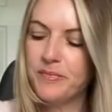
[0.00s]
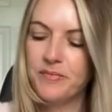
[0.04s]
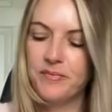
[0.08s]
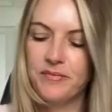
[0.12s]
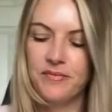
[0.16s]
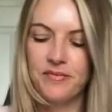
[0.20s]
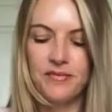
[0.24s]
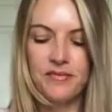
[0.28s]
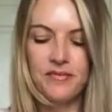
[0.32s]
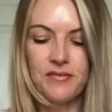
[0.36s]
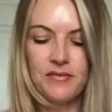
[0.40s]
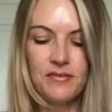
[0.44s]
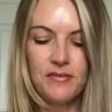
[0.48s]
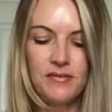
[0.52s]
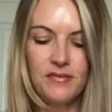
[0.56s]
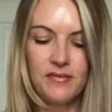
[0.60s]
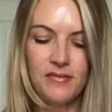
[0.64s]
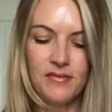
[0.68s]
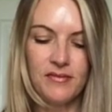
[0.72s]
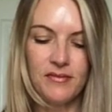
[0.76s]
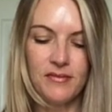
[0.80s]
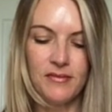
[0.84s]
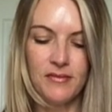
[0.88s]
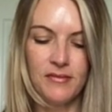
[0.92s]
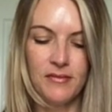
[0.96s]

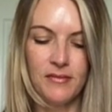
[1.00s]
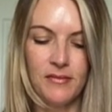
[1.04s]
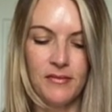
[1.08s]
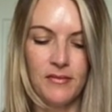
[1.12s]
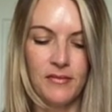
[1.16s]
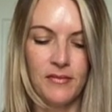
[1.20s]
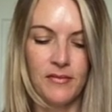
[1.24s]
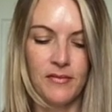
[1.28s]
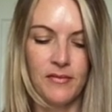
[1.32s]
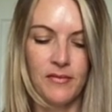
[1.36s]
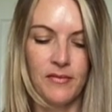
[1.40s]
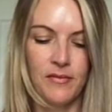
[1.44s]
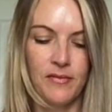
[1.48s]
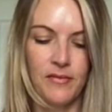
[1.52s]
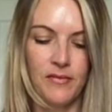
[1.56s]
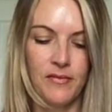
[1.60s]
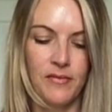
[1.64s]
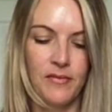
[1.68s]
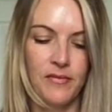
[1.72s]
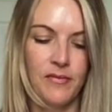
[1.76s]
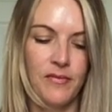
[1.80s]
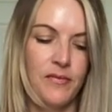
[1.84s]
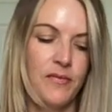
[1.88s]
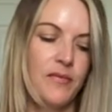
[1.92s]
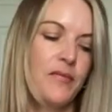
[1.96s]

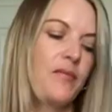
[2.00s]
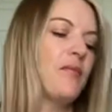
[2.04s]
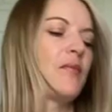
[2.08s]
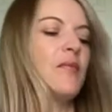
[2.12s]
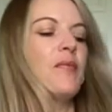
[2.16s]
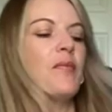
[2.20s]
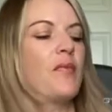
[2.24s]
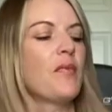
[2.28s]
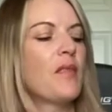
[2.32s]
[no speech]